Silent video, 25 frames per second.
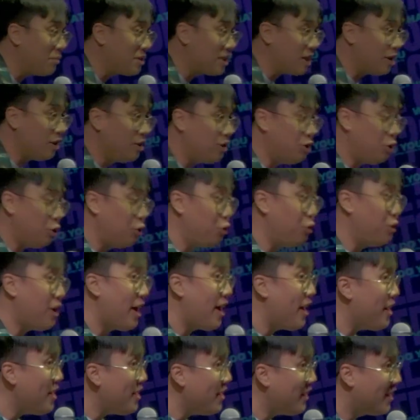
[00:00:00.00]
a
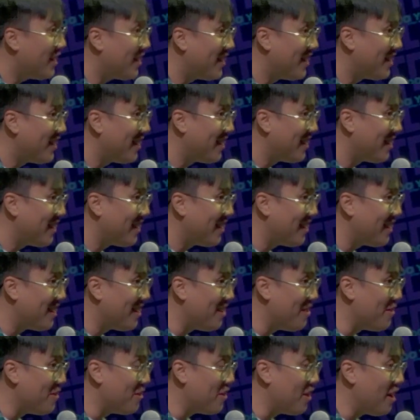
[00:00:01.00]
durian.
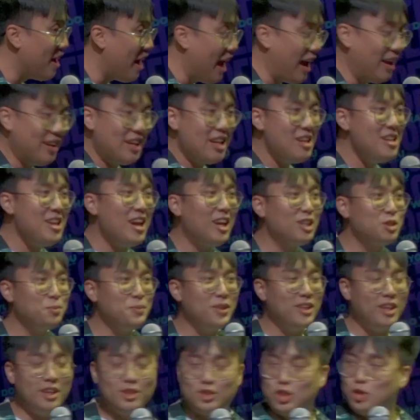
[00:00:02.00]
And then he asked me
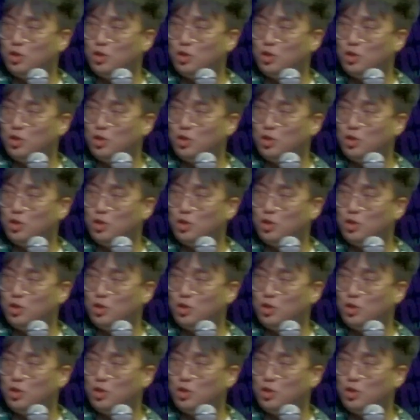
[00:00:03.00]
again, so